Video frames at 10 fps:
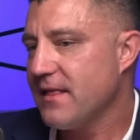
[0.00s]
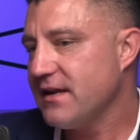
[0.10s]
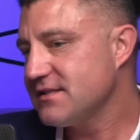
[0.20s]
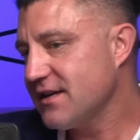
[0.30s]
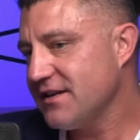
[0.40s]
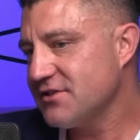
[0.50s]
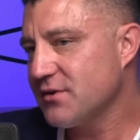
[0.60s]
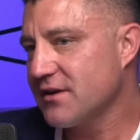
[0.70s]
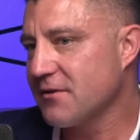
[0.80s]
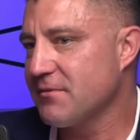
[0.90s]
Let's get
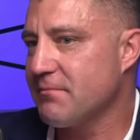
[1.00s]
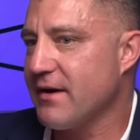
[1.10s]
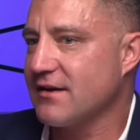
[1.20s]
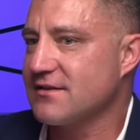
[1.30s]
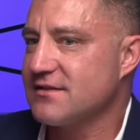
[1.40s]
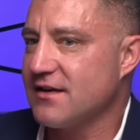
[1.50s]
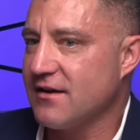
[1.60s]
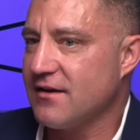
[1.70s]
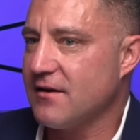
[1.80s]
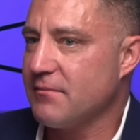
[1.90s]
into a little bit about
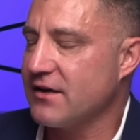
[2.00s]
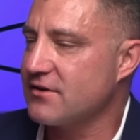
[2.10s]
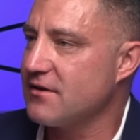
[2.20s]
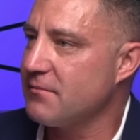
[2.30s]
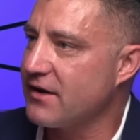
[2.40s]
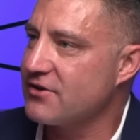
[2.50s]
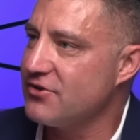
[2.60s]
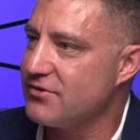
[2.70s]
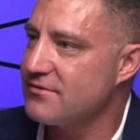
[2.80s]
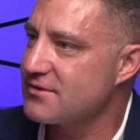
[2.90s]

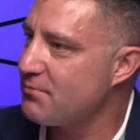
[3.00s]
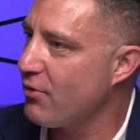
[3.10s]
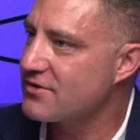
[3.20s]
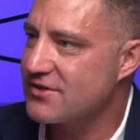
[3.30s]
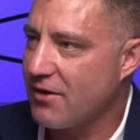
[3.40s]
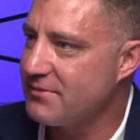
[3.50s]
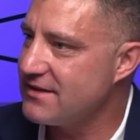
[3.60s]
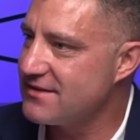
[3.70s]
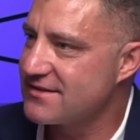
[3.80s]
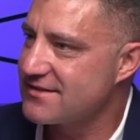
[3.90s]
you, sports,
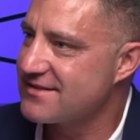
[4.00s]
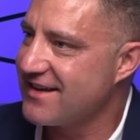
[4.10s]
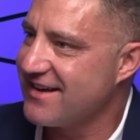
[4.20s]
hobbies.